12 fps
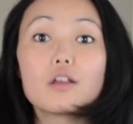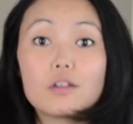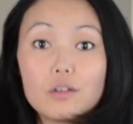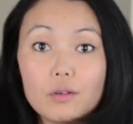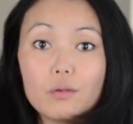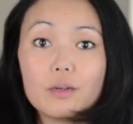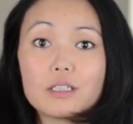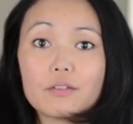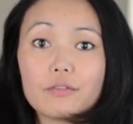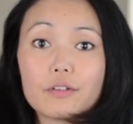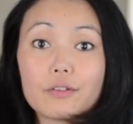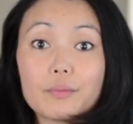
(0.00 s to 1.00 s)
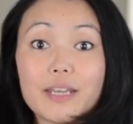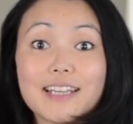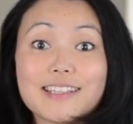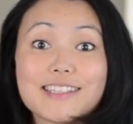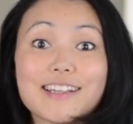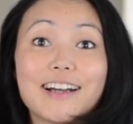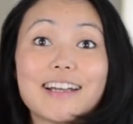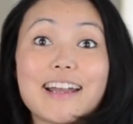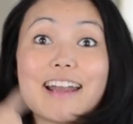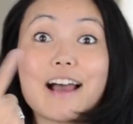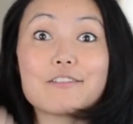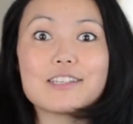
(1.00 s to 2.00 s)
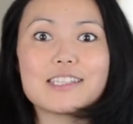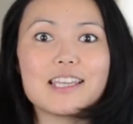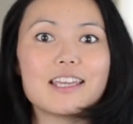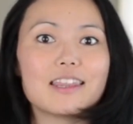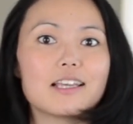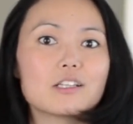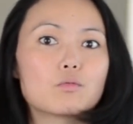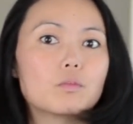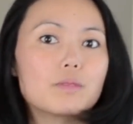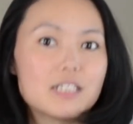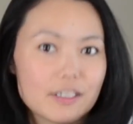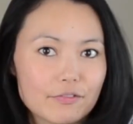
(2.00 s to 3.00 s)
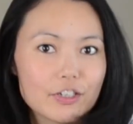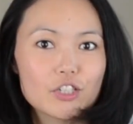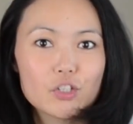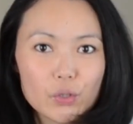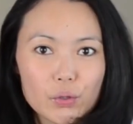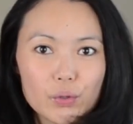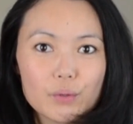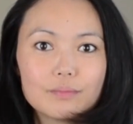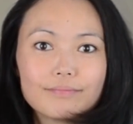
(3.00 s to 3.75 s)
you are different from the inside, and how you see things will be different too.